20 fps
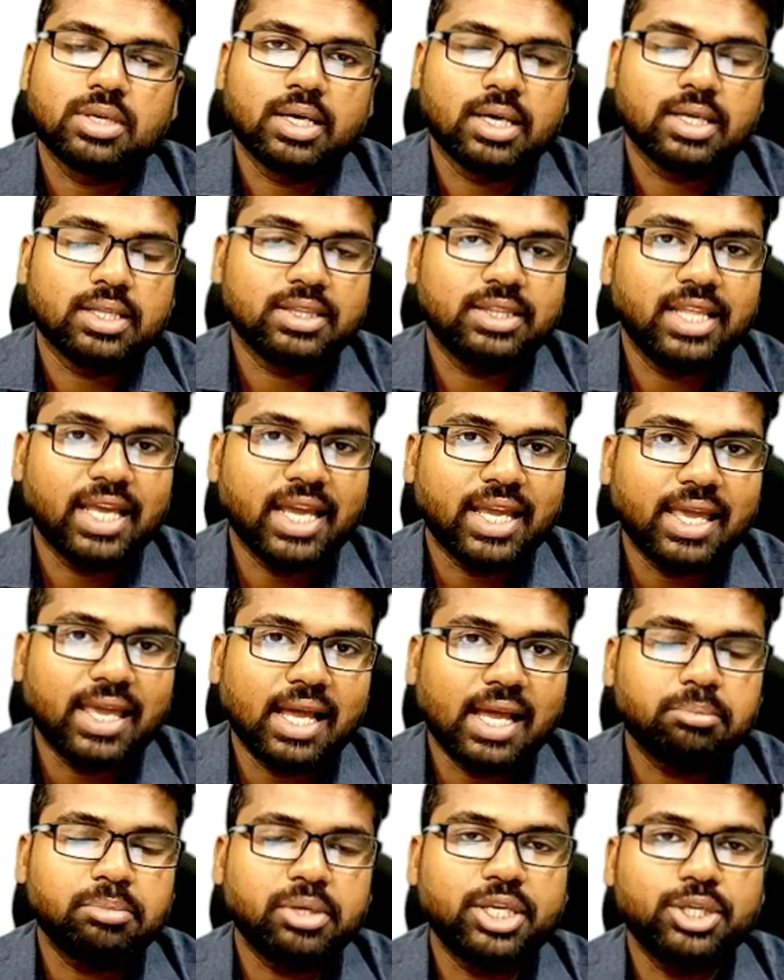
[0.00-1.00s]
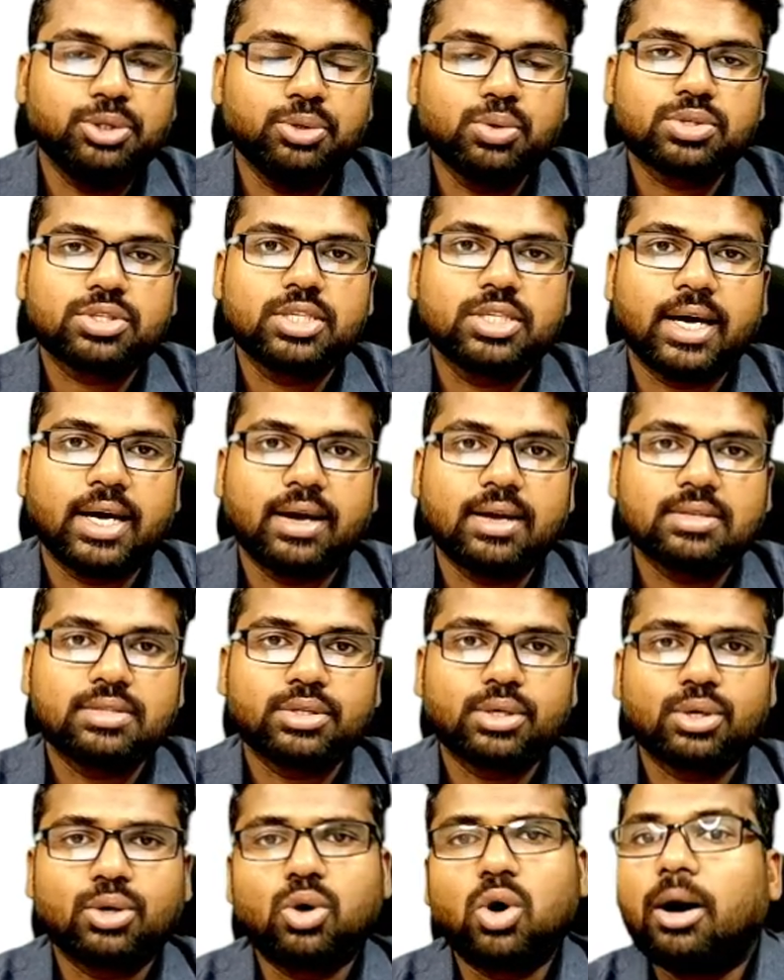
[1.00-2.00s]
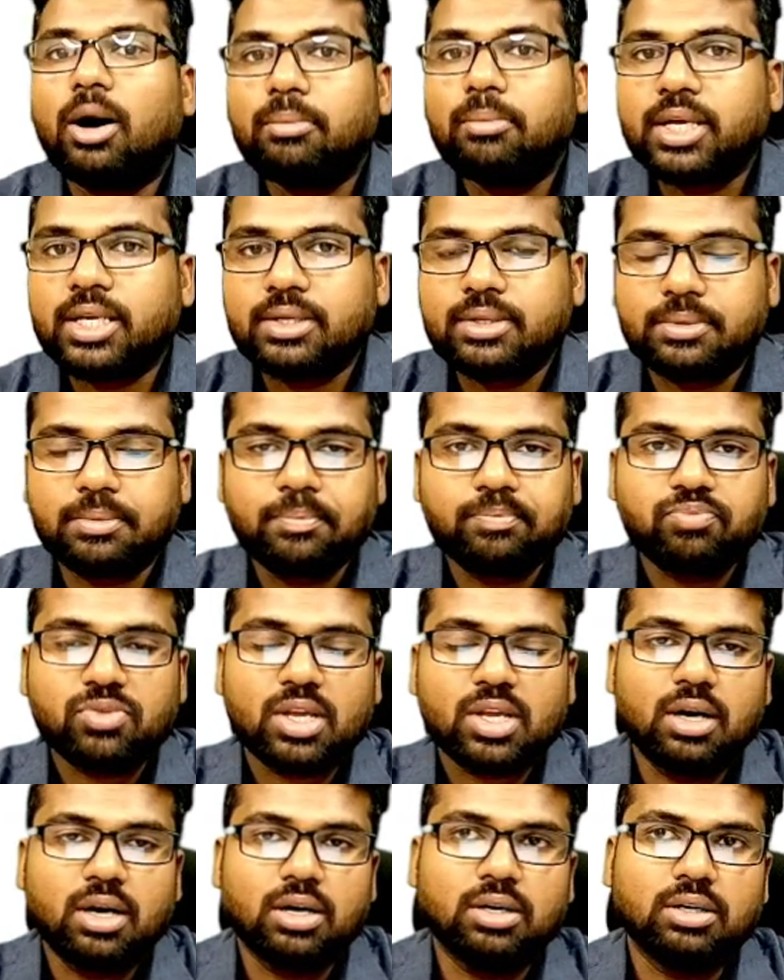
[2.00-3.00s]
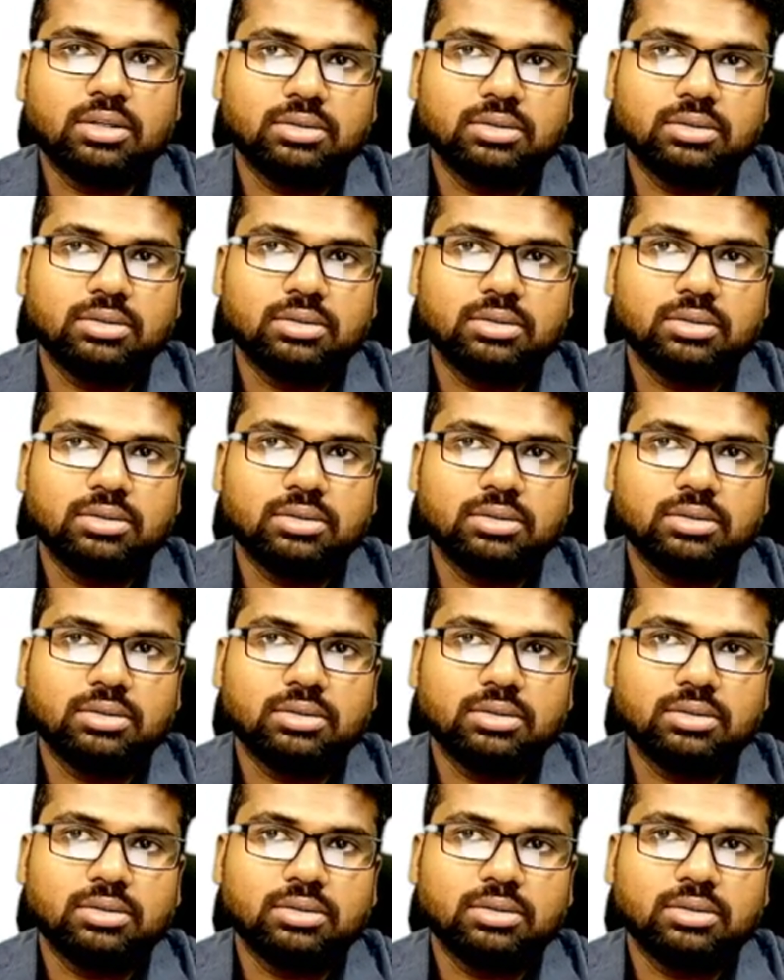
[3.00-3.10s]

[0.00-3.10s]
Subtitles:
they can be used as common uh,